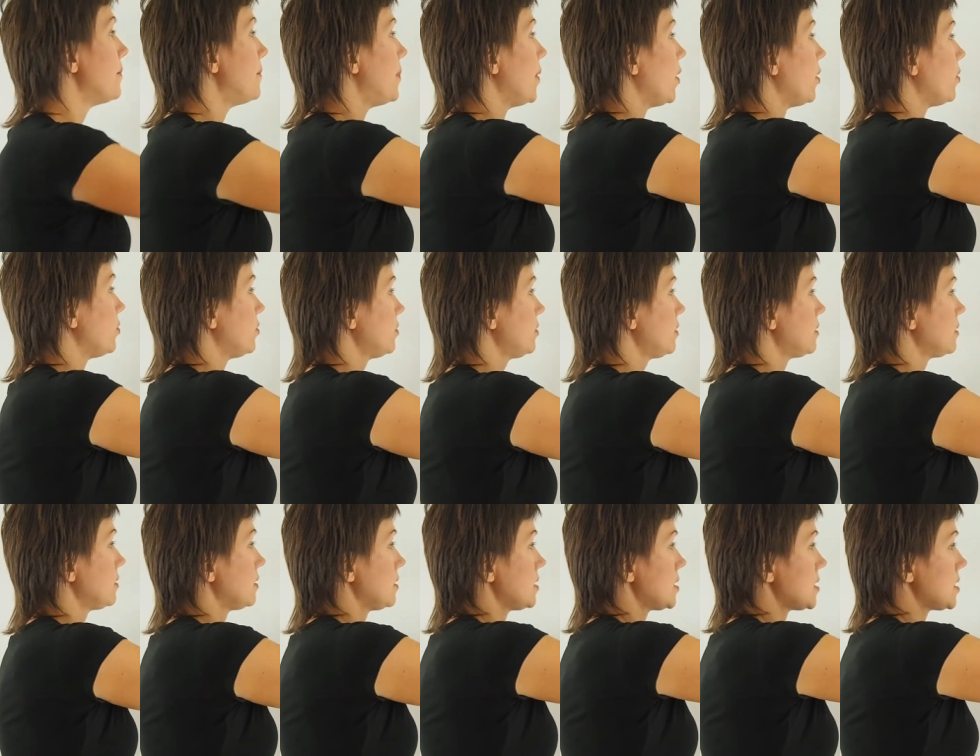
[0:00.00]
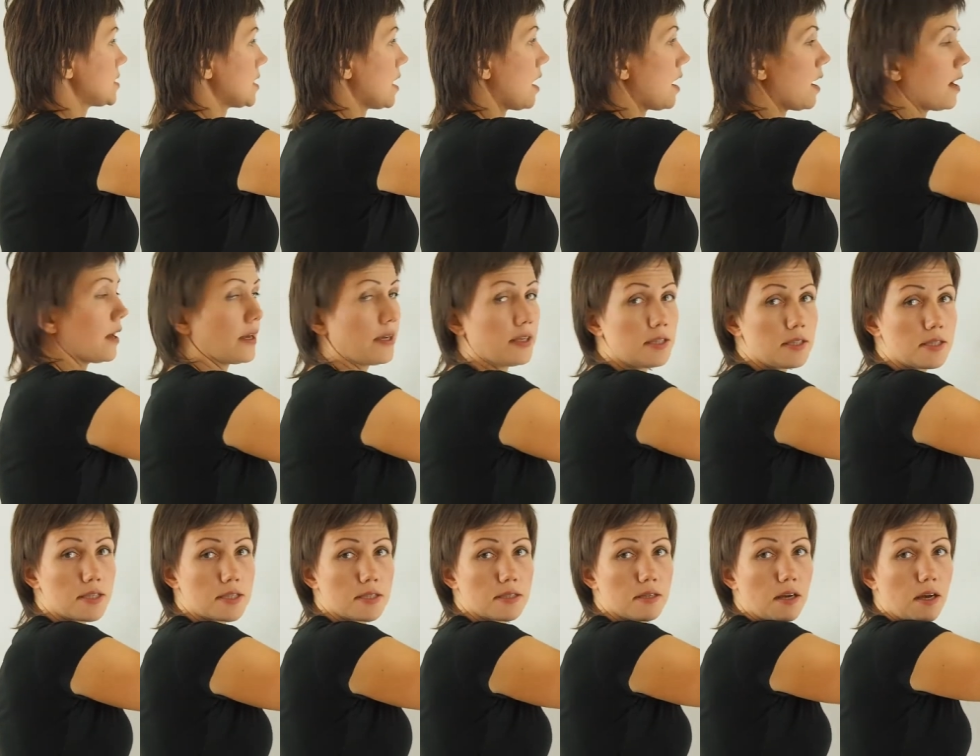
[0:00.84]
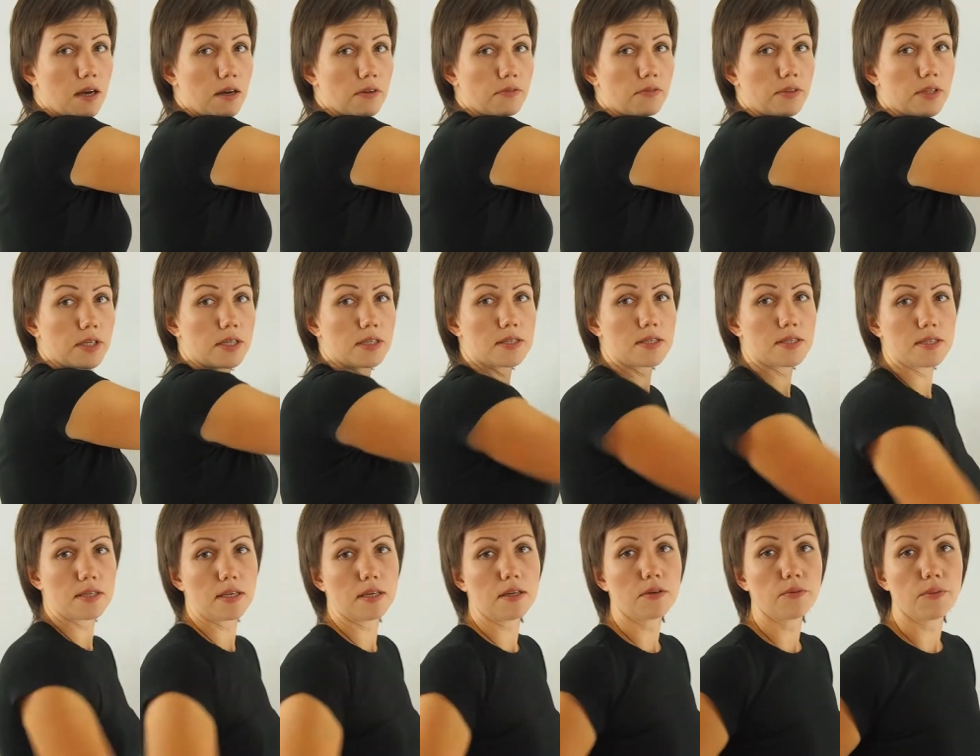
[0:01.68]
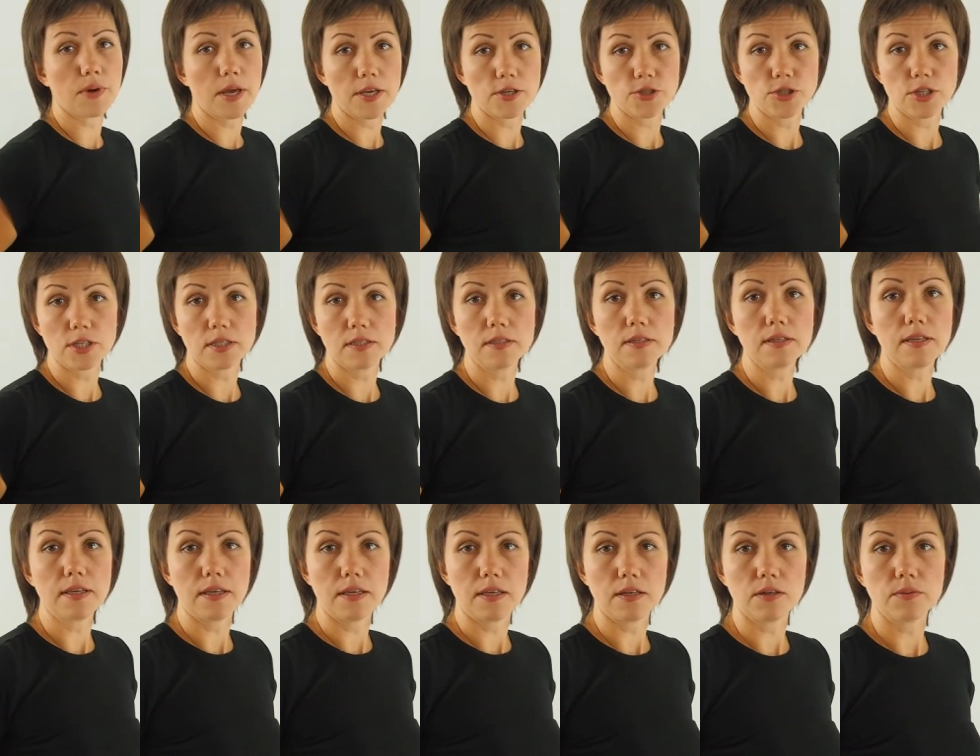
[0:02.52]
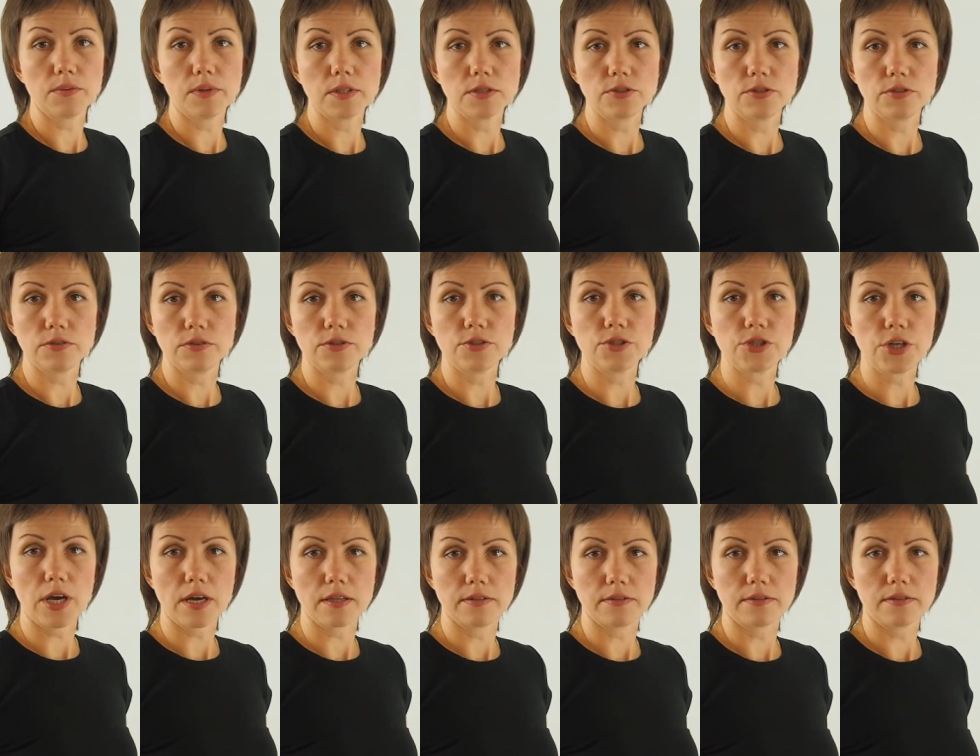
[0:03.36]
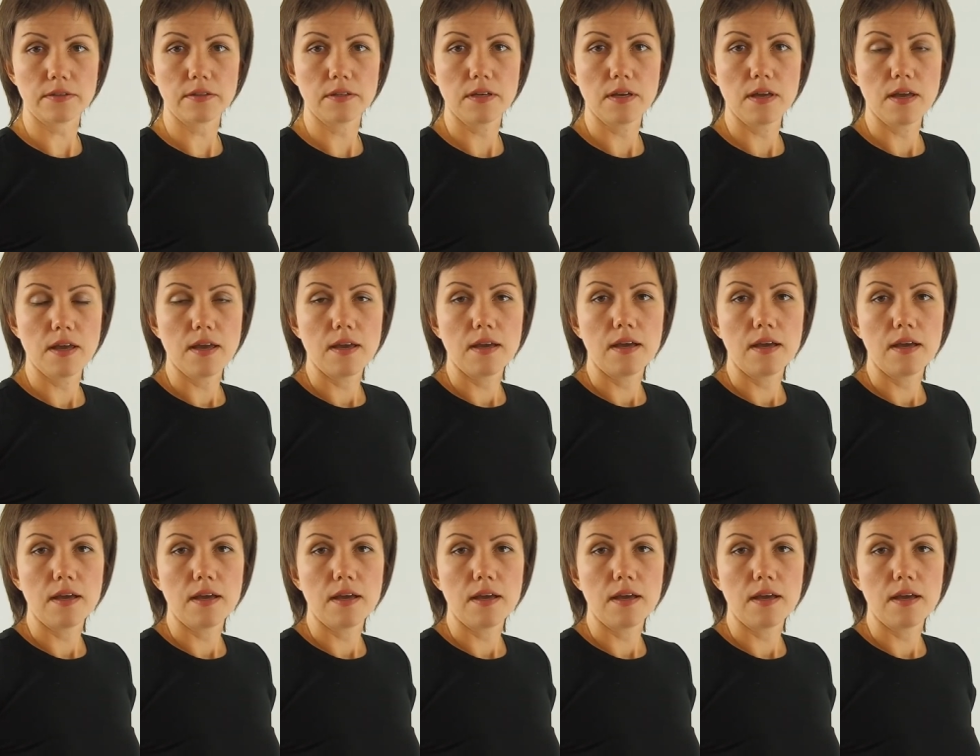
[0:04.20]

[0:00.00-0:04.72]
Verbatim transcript: both sides of this equation equal to each other.